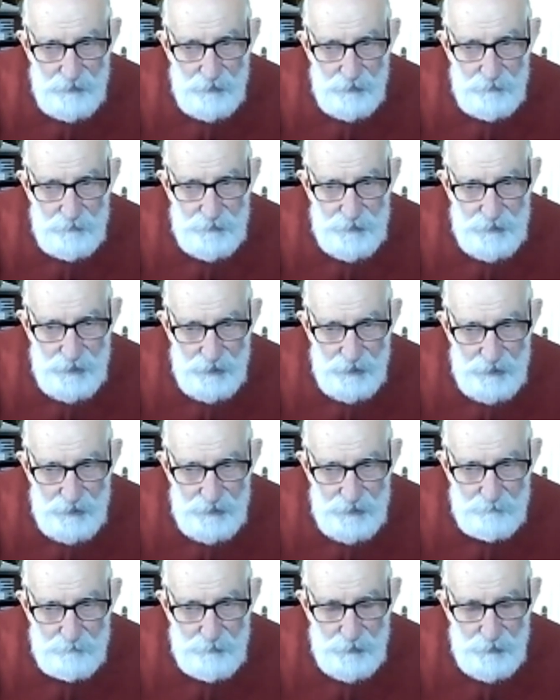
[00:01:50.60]
those
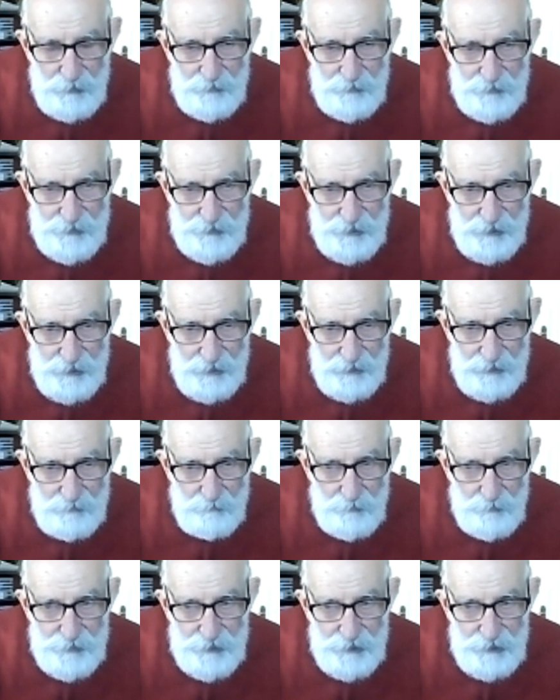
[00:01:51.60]
days, poetry
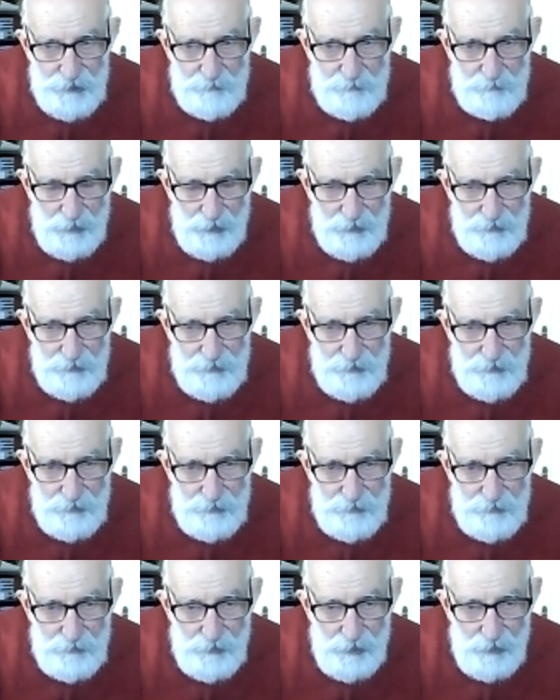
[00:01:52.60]
was expected
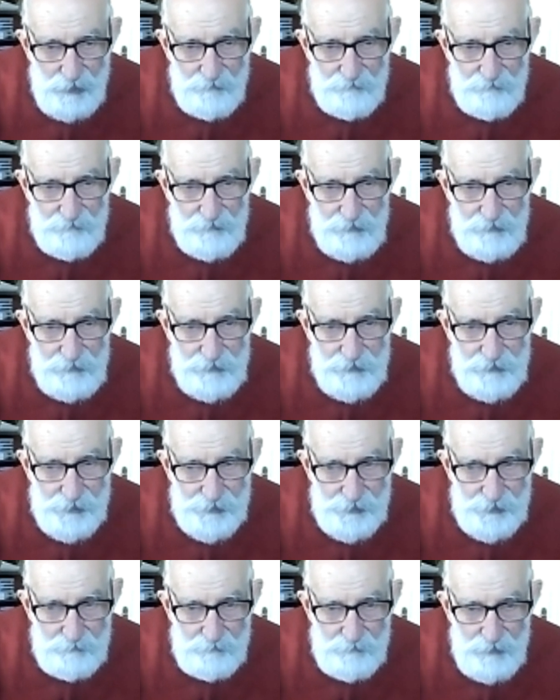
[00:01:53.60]
to have
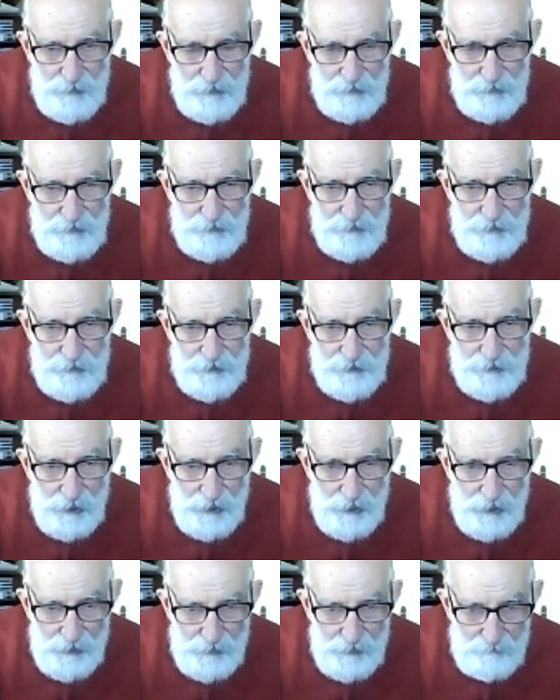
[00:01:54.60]
rhythm and
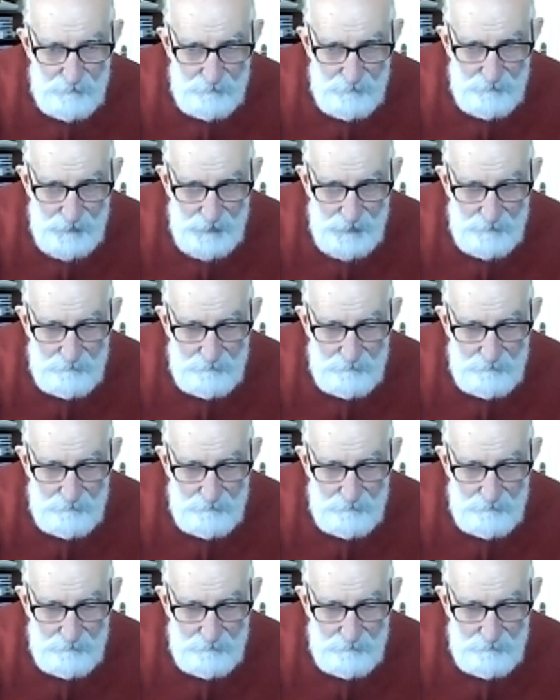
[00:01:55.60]
rhyme.